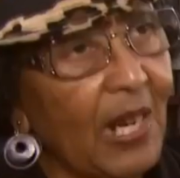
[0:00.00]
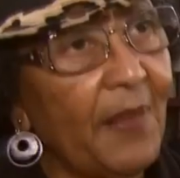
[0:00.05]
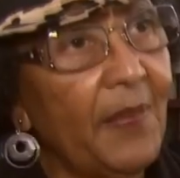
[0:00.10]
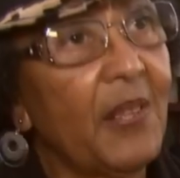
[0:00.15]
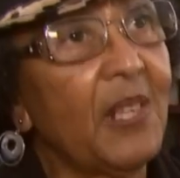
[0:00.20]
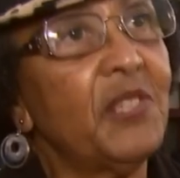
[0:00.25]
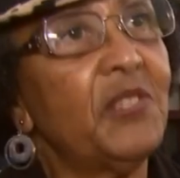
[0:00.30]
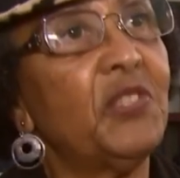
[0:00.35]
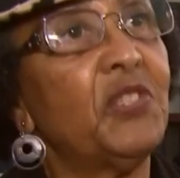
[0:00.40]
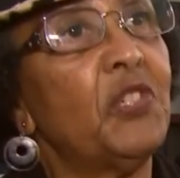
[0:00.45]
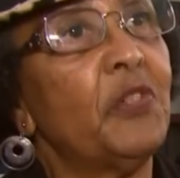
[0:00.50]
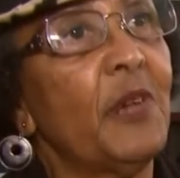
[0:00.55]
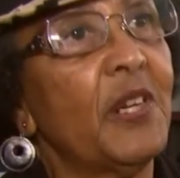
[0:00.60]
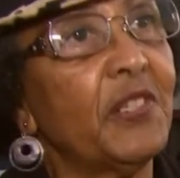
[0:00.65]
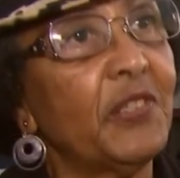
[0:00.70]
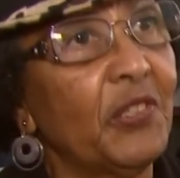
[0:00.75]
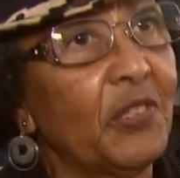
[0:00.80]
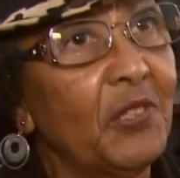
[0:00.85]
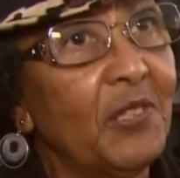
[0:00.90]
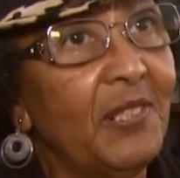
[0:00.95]
I think it's a
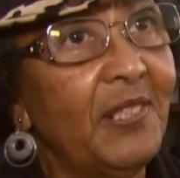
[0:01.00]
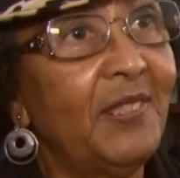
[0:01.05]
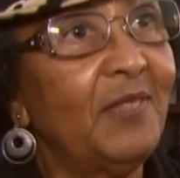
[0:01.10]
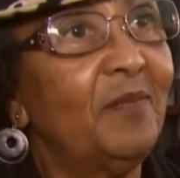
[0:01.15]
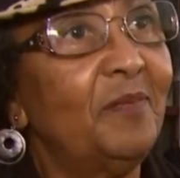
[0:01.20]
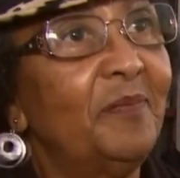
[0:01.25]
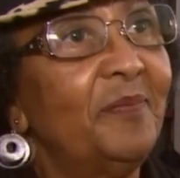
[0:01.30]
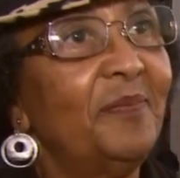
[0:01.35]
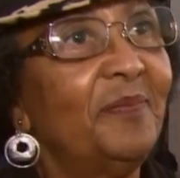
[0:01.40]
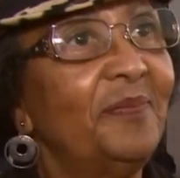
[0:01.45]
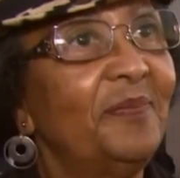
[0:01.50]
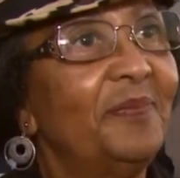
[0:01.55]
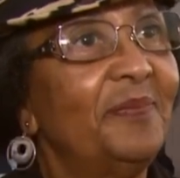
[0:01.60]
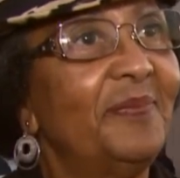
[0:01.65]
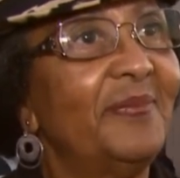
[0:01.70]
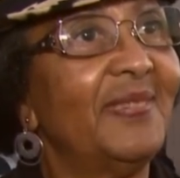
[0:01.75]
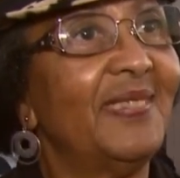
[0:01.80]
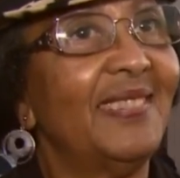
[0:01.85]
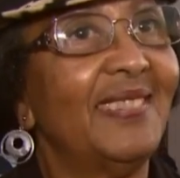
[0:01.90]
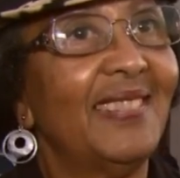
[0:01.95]
director.
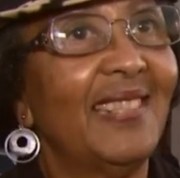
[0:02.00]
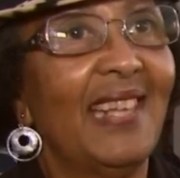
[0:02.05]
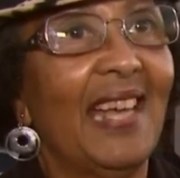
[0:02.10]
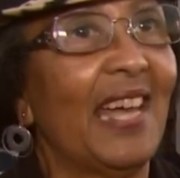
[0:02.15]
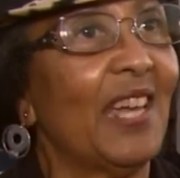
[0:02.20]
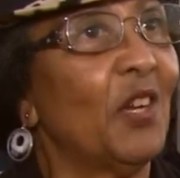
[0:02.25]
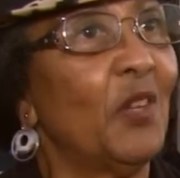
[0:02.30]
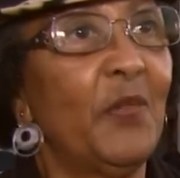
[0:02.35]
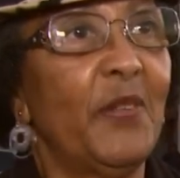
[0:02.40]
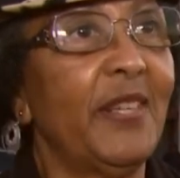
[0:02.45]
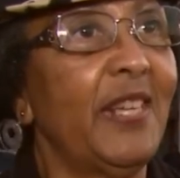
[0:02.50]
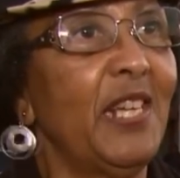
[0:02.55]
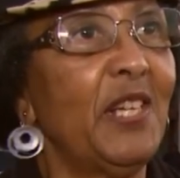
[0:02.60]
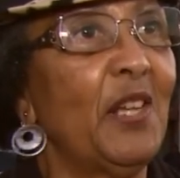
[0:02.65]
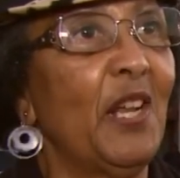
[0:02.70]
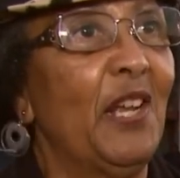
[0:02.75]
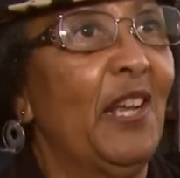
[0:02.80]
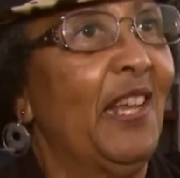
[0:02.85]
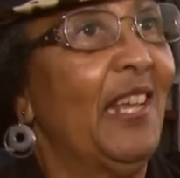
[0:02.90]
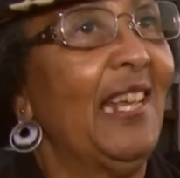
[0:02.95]
What do you mean
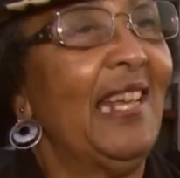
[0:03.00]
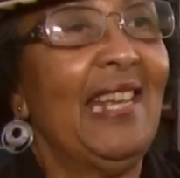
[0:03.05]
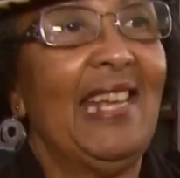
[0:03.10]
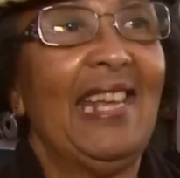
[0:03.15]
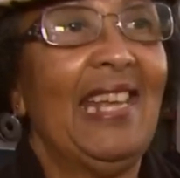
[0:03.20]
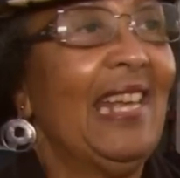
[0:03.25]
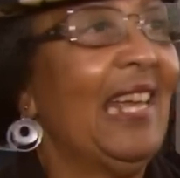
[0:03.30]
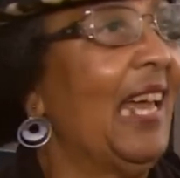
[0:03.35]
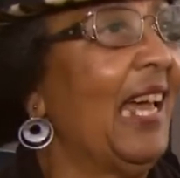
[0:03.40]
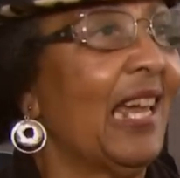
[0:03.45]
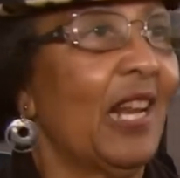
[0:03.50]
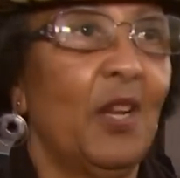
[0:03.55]
you think it's a director?